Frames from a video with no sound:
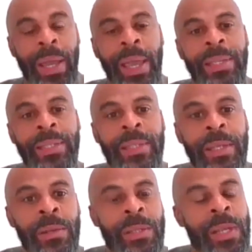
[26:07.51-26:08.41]
It's,
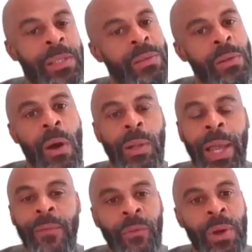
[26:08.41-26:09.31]
it's, it's you know
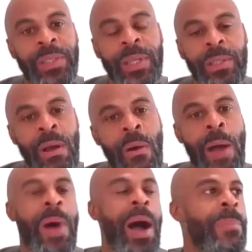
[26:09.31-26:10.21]
like for instance, oh
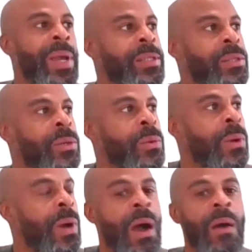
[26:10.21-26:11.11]
I'm I'm
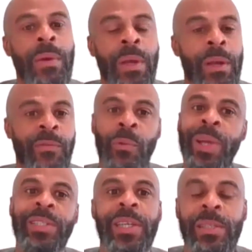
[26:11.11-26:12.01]
into oh
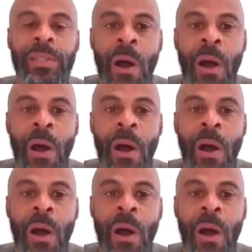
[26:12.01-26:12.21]
forensics.